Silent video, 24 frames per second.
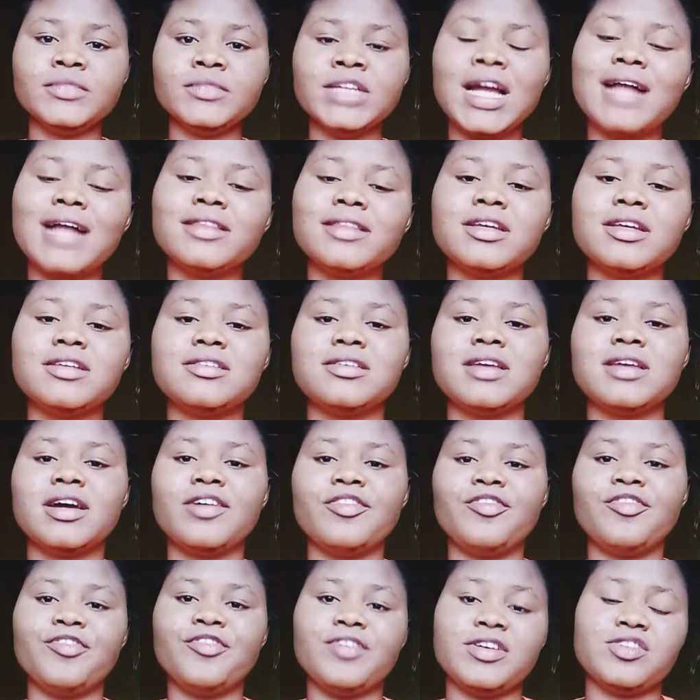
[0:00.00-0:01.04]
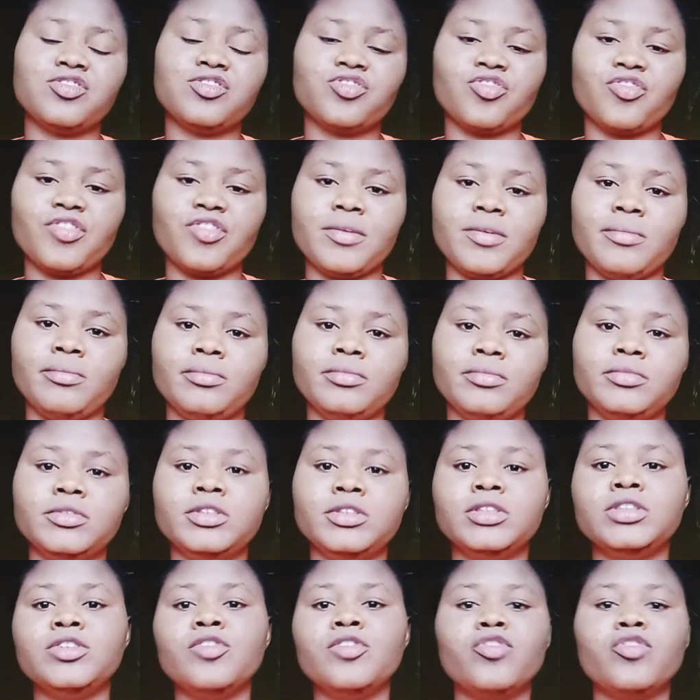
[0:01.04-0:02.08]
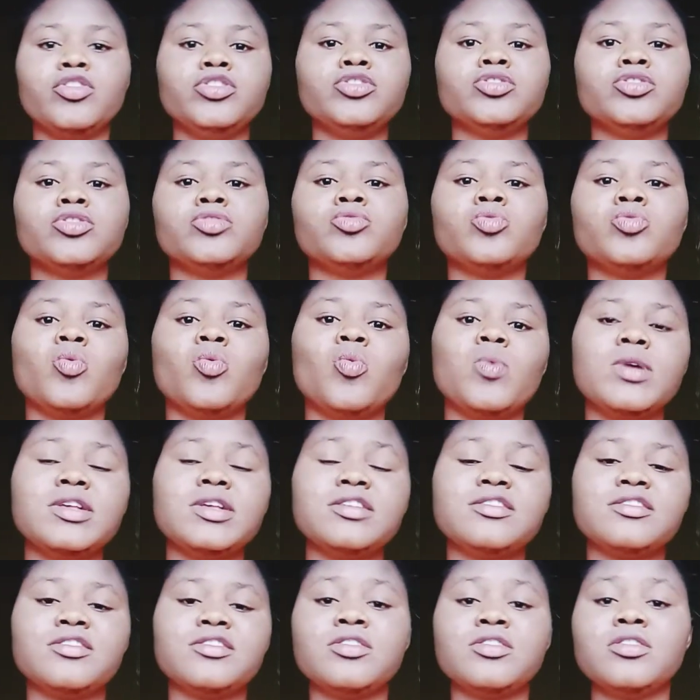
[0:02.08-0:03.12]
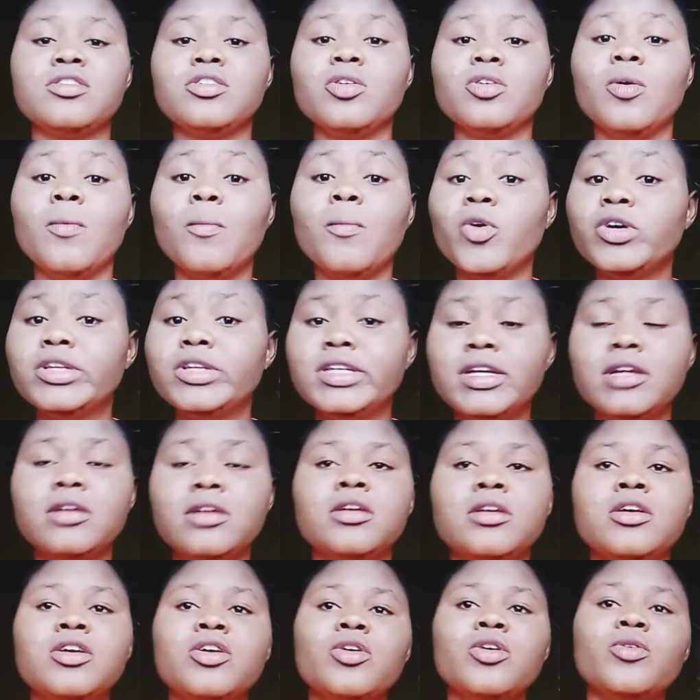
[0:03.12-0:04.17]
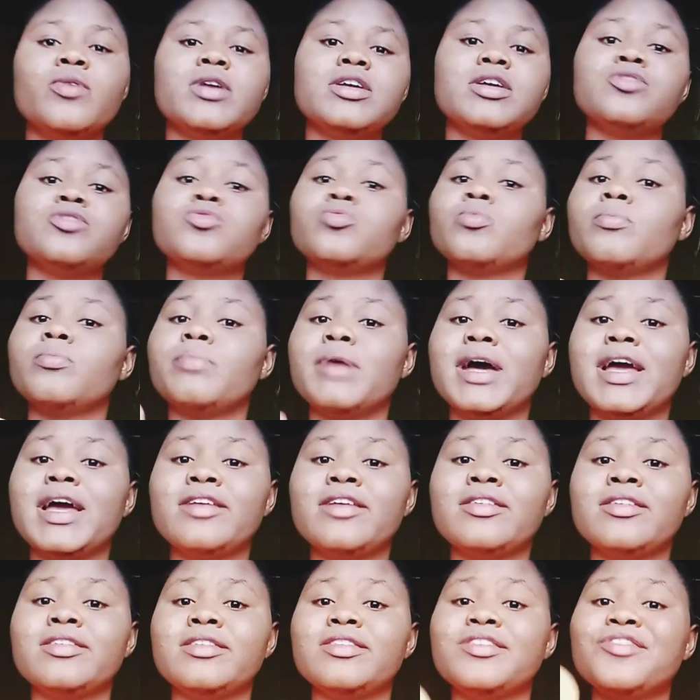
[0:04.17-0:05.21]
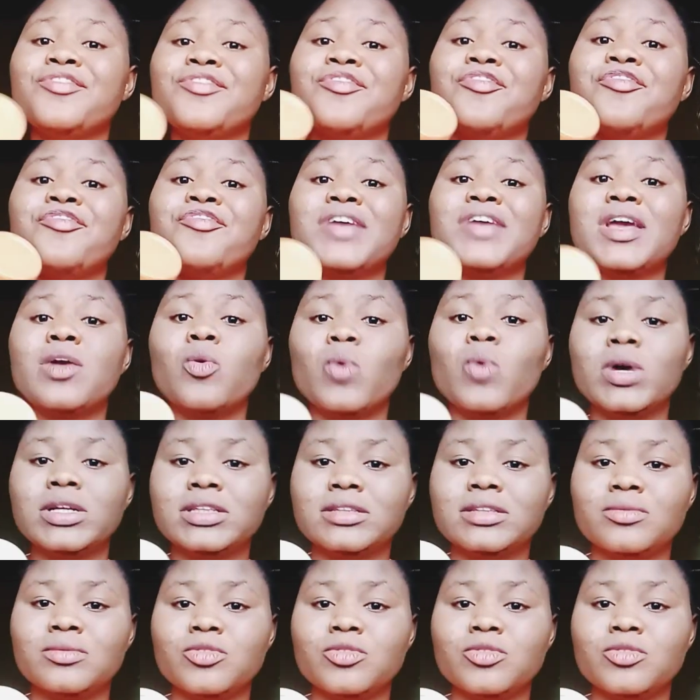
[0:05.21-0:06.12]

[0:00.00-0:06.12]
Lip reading: aneeza face cream, for you not to waste your money going to buy the fake one,